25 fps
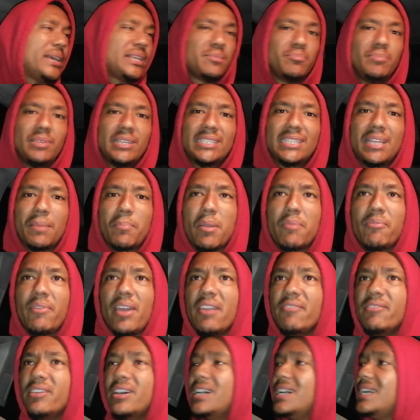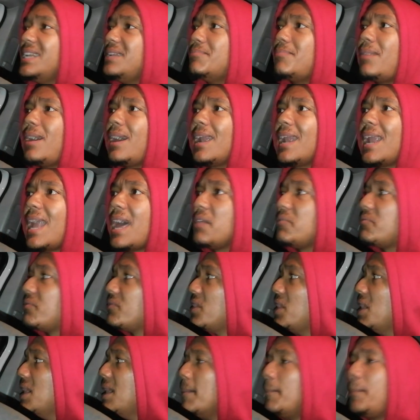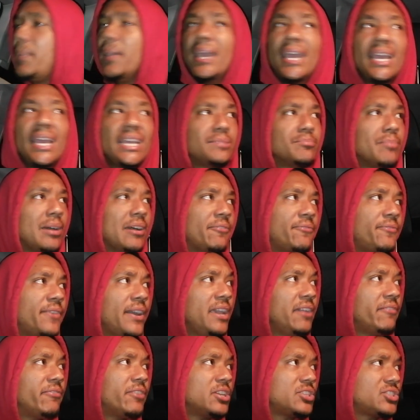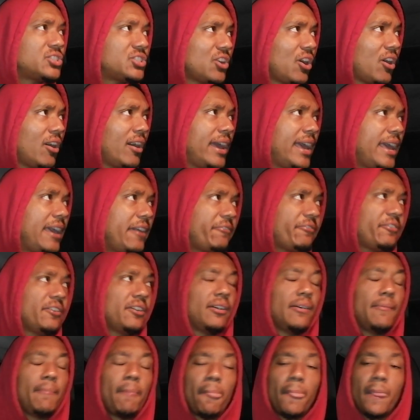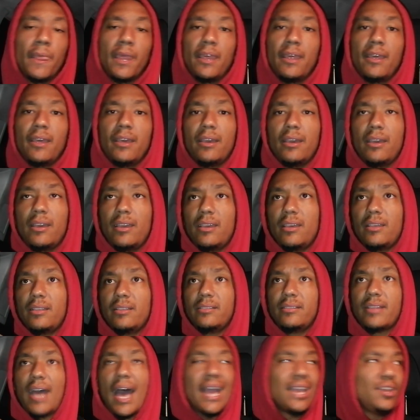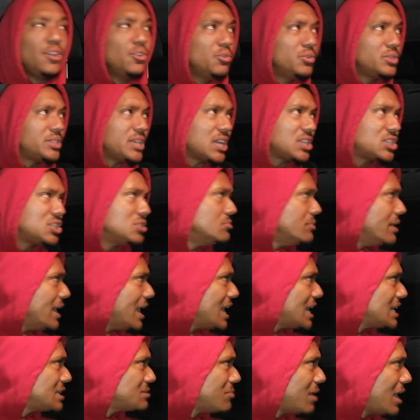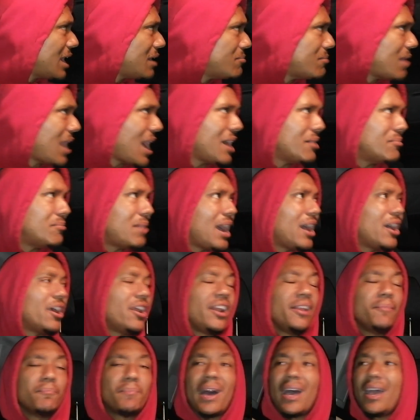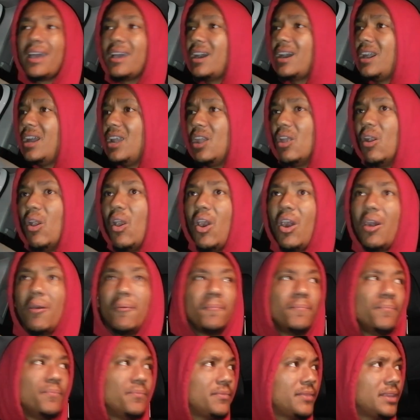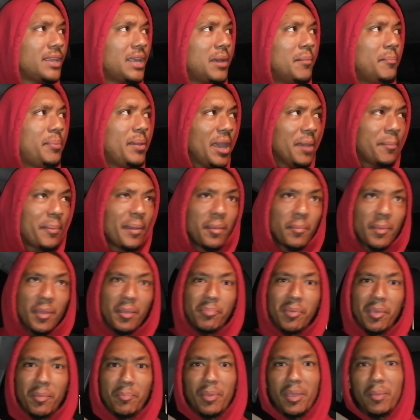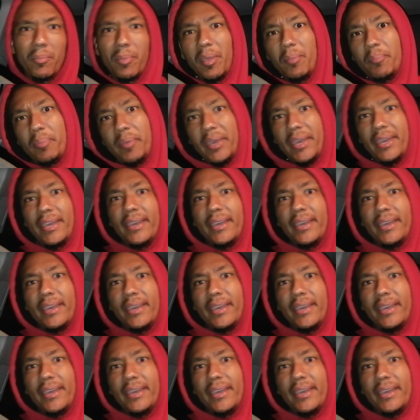best mixtape I've ever heard in my life. Ping is my favorite song ever. I use that to as my my my my alarm. Ping ping ping ping ping ping